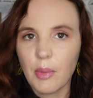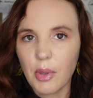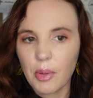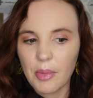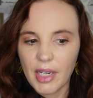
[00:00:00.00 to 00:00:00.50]
I
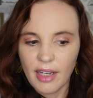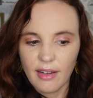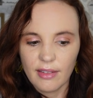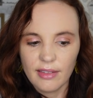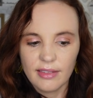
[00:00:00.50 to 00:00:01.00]
broke my
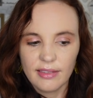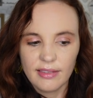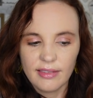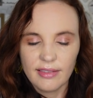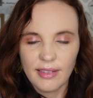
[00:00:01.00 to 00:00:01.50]
nail.
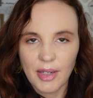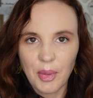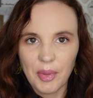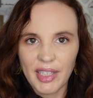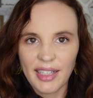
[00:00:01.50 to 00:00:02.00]

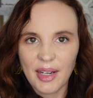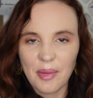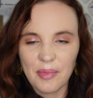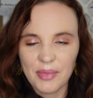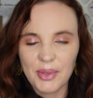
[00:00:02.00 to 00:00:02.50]
Opening up.